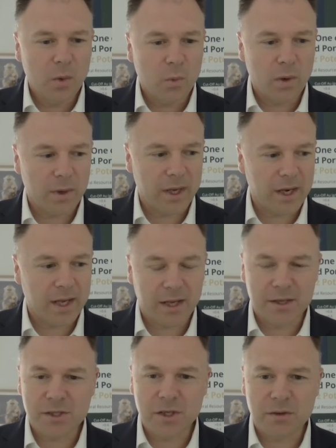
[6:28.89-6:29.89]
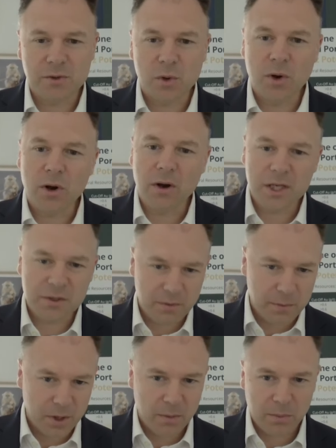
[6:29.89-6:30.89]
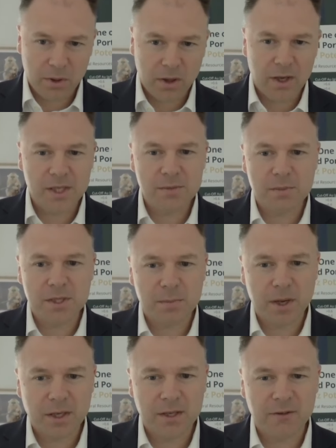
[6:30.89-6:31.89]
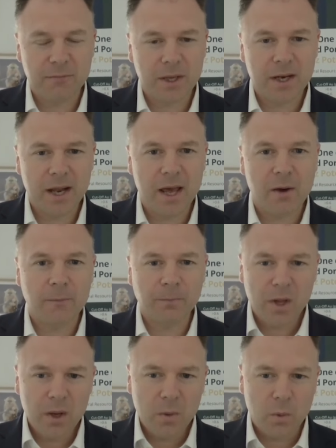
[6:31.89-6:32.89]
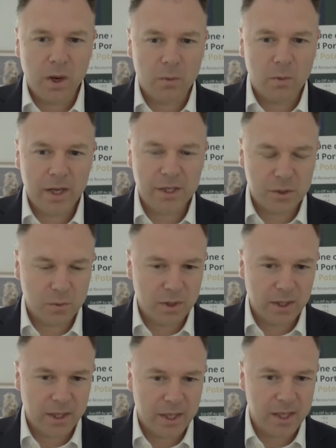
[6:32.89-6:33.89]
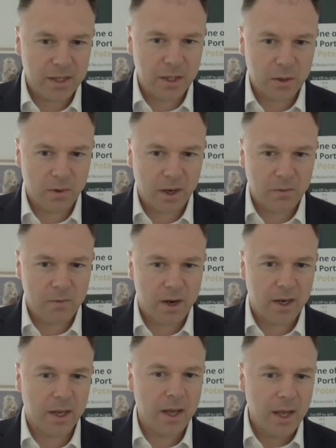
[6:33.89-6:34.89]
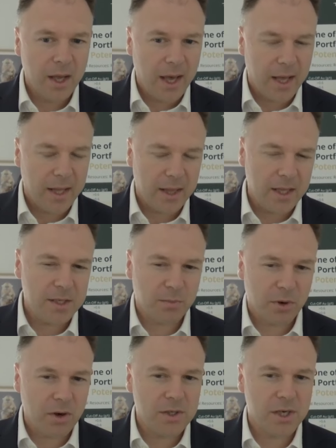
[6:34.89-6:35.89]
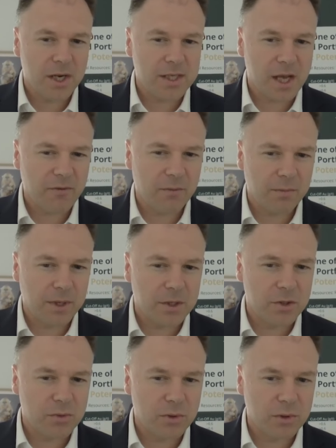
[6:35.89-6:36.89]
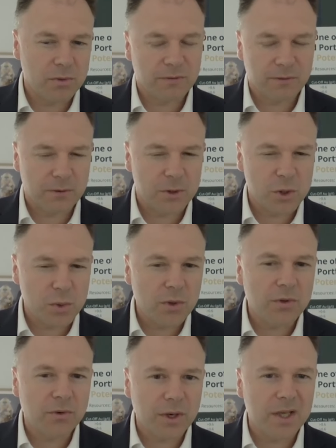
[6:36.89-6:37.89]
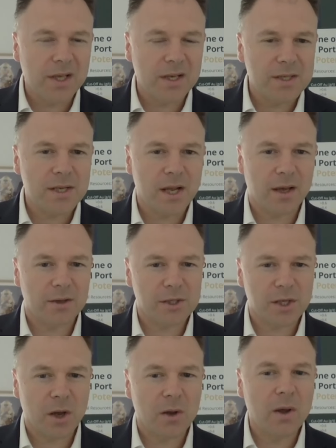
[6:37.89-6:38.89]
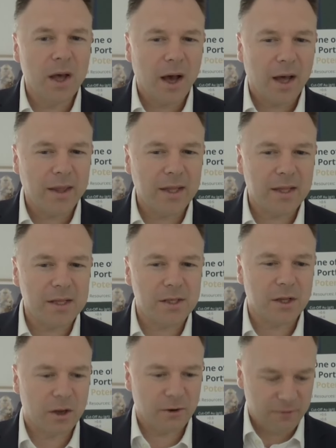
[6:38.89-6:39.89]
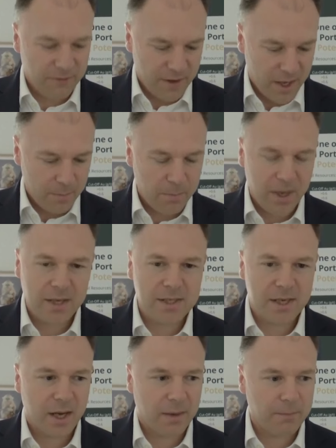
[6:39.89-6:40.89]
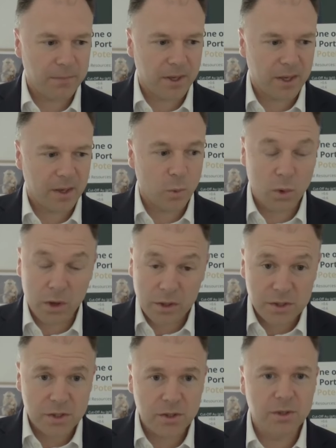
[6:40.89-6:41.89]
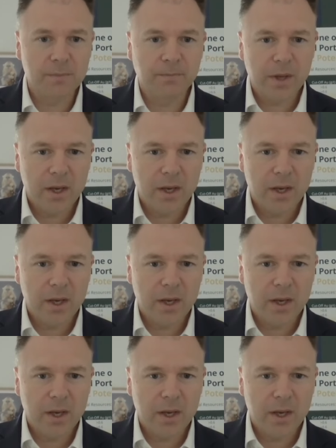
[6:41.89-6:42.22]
we were getting ourselves organized from a compliance perspective. But now we're ready to really hit the ground running. And these projects haven't been drilled for 2 or 3 years now. So I think there's a lot of pent up work to do.